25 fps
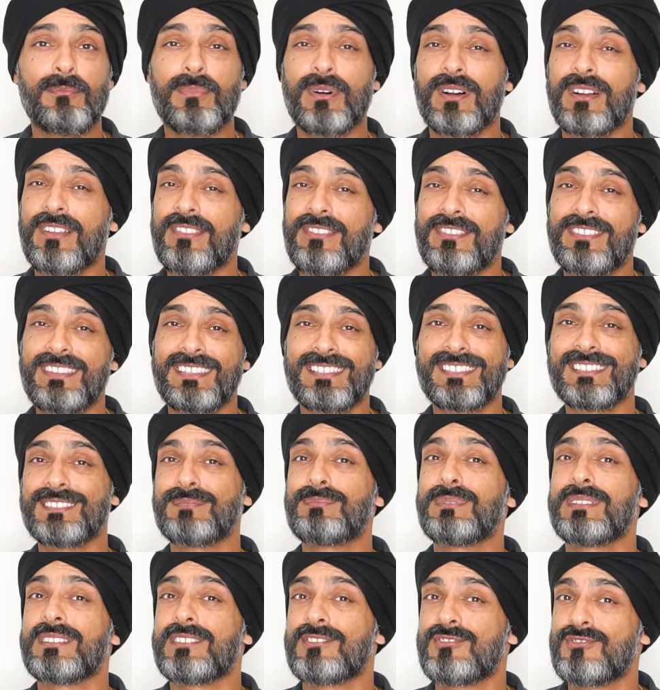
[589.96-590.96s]
but this has
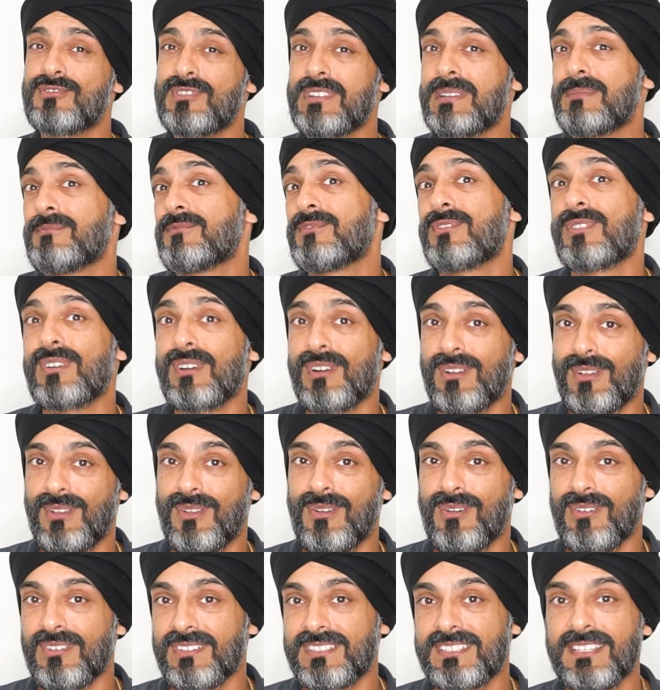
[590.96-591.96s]
been a dream for a
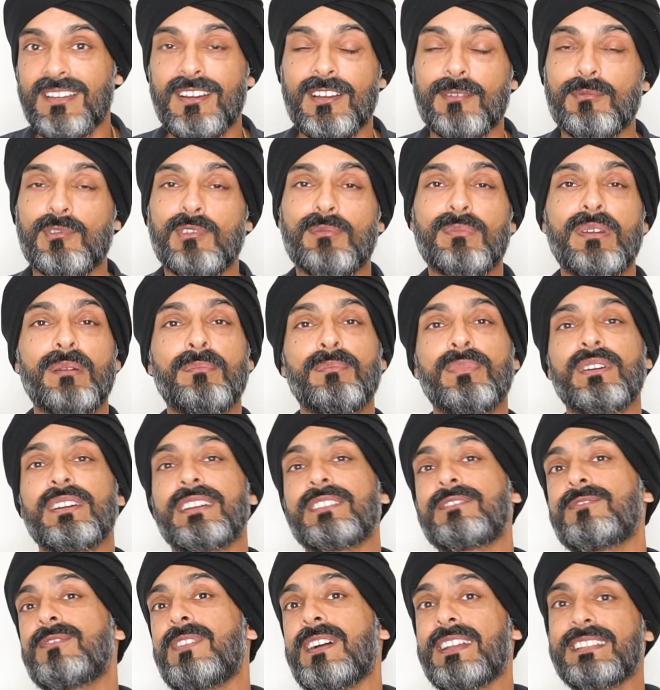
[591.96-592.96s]
long time. Remember,
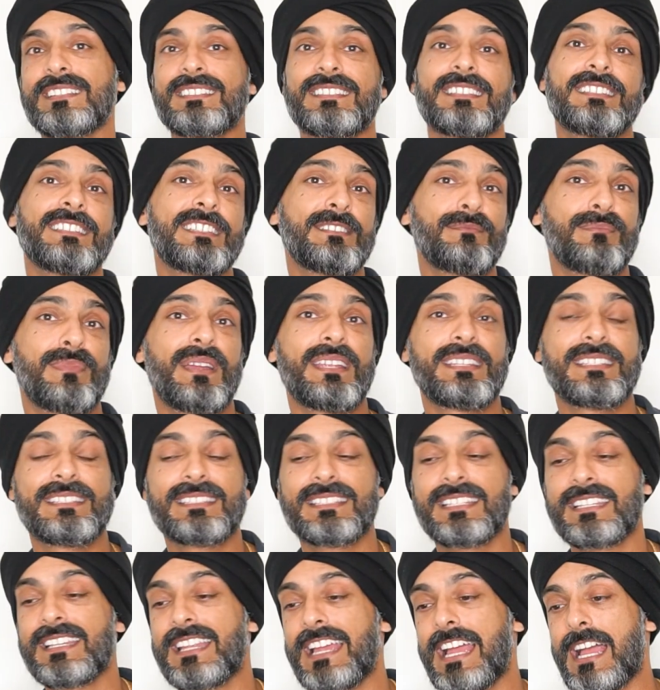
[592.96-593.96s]
advances in
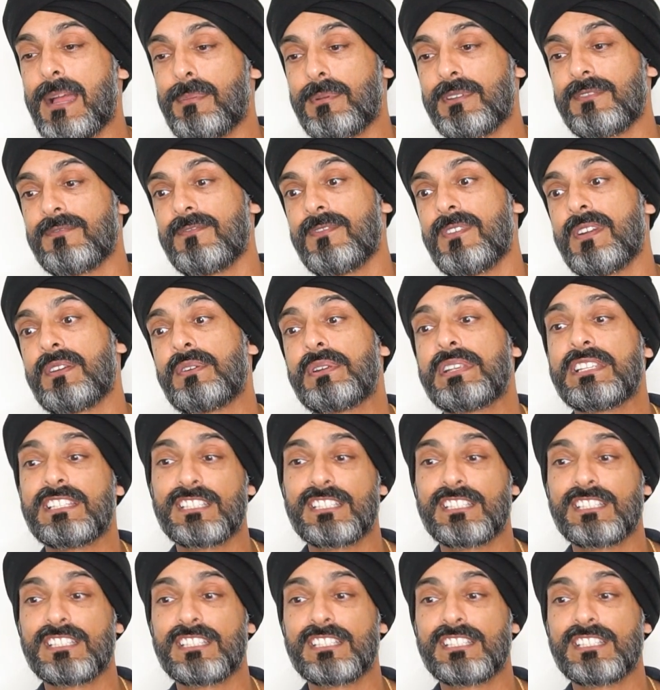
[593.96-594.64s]
medicine happen very